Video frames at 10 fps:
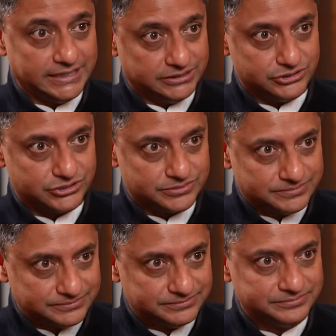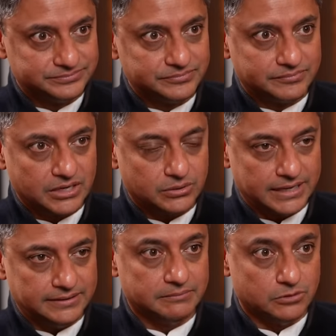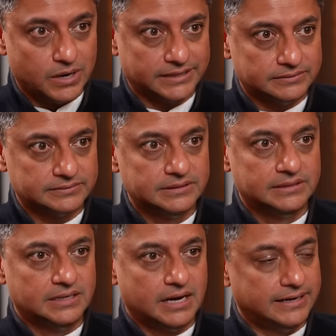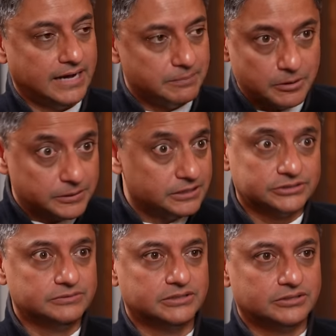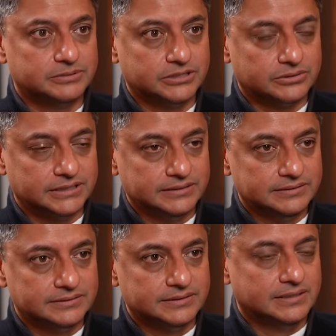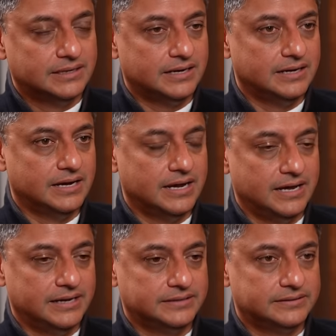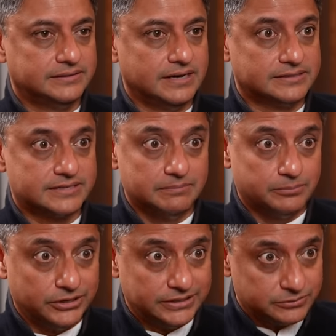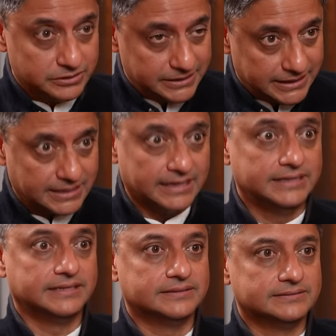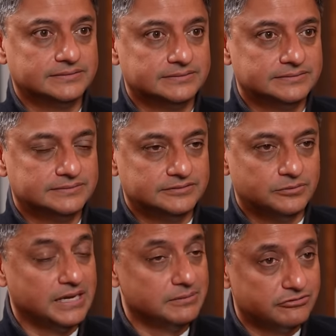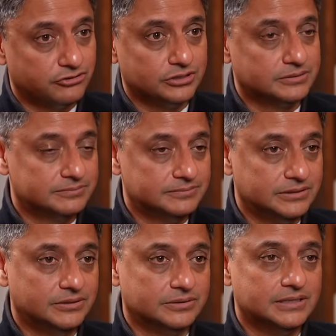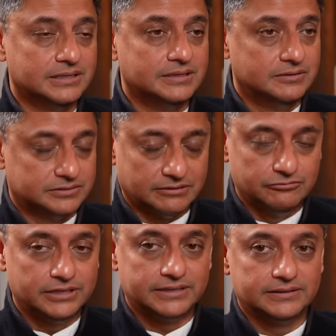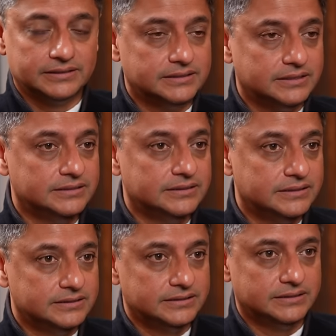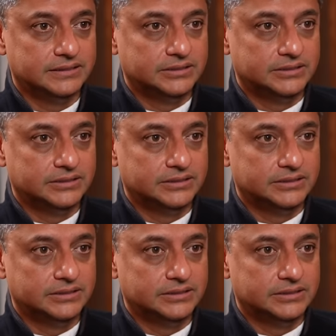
age okay number one and our population will not be growing and at some point it will be declining well before the you know somewhere in the in the in the